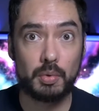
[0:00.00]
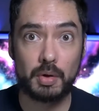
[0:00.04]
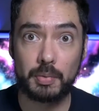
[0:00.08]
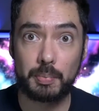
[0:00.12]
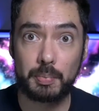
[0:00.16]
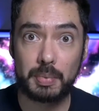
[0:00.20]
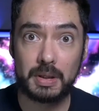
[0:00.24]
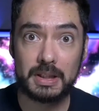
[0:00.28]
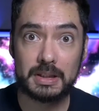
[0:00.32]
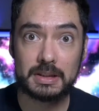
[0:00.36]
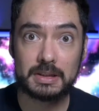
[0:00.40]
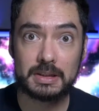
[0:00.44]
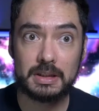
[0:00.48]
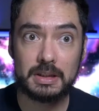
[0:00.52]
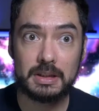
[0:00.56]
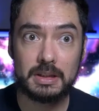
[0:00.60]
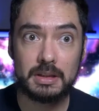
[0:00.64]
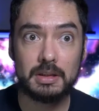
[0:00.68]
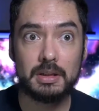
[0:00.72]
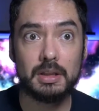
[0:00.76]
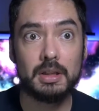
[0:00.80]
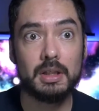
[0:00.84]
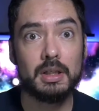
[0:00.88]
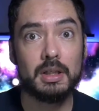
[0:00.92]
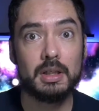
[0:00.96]
with
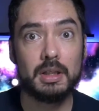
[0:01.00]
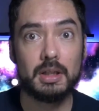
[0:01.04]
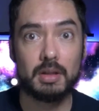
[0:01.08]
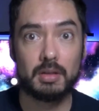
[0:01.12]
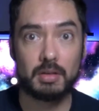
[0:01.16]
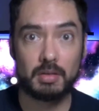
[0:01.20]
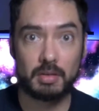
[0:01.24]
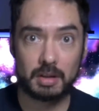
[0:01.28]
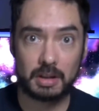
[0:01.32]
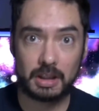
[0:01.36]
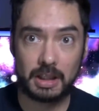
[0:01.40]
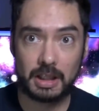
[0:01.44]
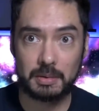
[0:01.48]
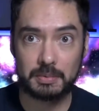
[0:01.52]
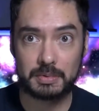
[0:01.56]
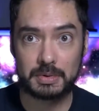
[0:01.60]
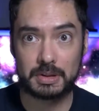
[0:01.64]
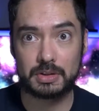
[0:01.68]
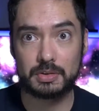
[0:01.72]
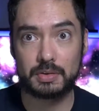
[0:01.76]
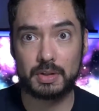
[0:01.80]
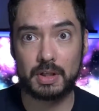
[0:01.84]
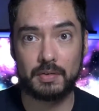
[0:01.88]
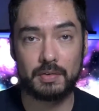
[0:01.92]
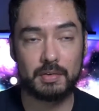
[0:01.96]
PC and all the games
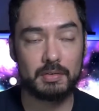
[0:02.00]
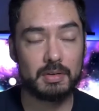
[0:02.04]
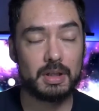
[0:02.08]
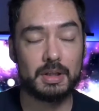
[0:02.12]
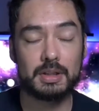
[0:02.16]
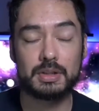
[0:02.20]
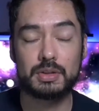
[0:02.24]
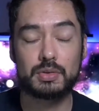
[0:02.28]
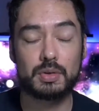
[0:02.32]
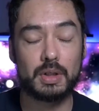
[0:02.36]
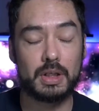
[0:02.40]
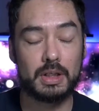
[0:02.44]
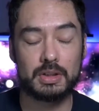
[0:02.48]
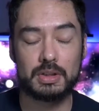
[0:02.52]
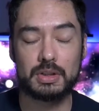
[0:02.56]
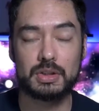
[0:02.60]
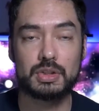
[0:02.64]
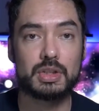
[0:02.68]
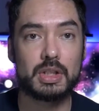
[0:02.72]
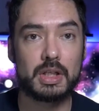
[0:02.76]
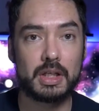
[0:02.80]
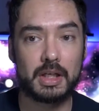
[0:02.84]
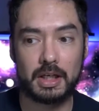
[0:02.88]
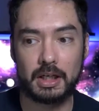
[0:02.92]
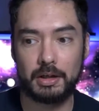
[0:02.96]
that you have. It's great, just
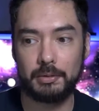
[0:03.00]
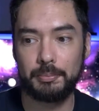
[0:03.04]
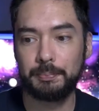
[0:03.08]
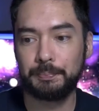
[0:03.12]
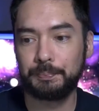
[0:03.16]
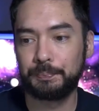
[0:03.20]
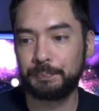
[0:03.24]
check it out.